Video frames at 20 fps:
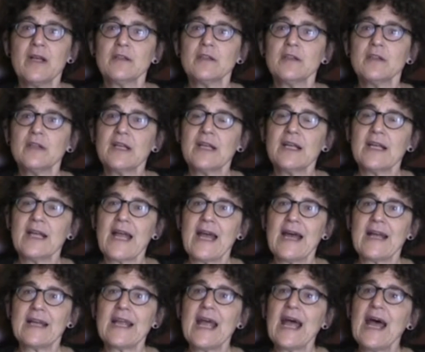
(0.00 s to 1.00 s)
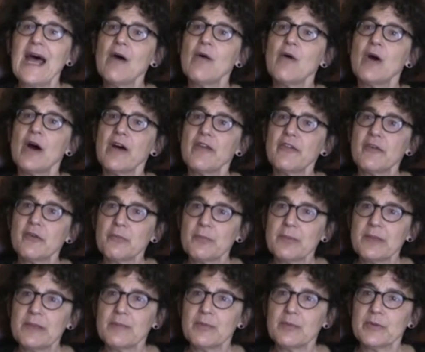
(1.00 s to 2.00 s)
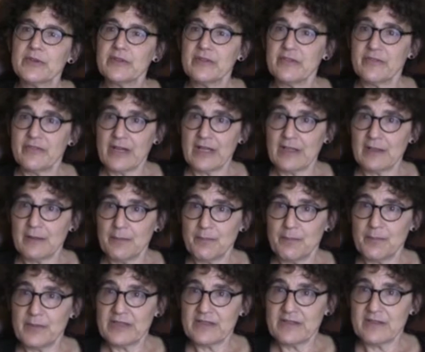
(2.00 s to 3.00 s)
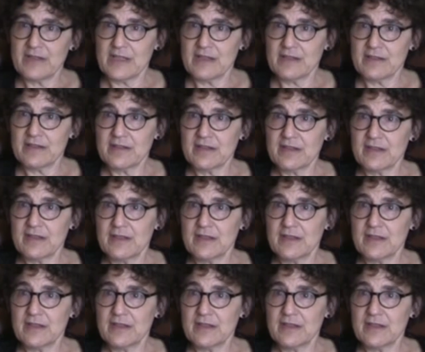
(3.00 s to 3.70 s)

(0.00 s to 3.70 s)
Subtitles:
Looking at how other people develop business